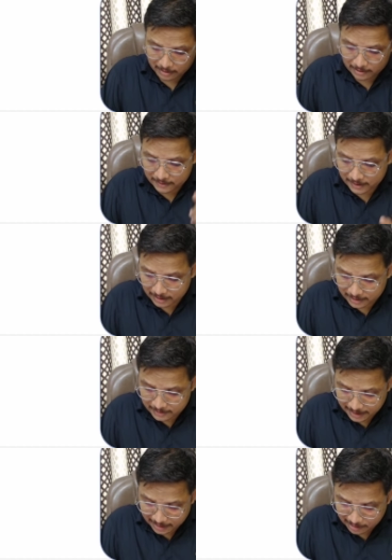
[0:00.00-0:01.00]
See this
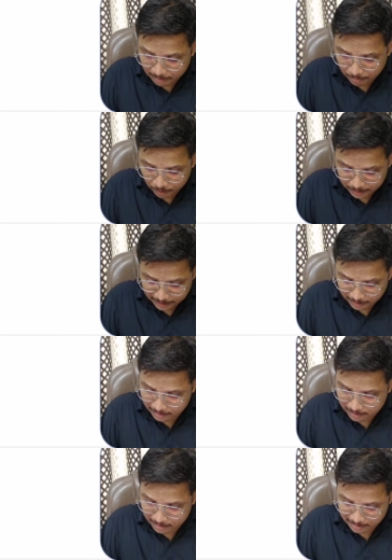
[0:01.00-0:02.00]
real component
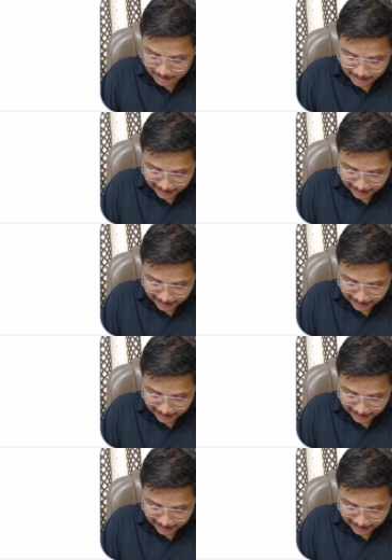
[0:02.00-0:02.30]
that